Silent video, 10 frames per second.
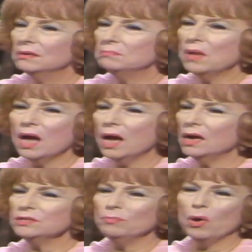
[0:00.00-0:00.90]

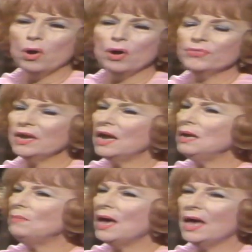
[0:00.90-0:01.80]
marred more than
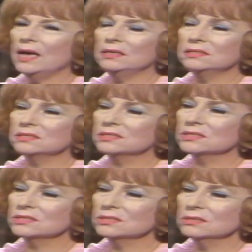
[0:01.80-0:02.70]
any
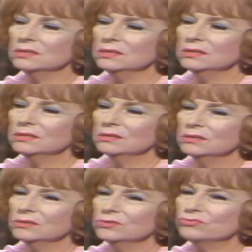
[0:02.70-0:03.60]
man's,
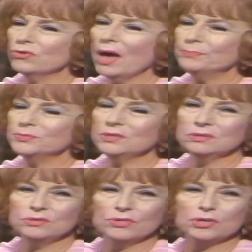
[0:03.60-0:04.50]
dropped
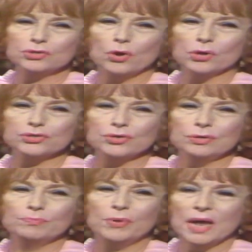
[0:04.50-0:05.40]
to the
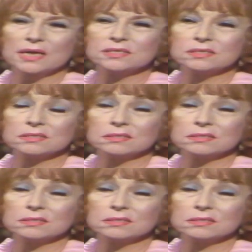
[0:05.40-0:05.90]
tortured breast,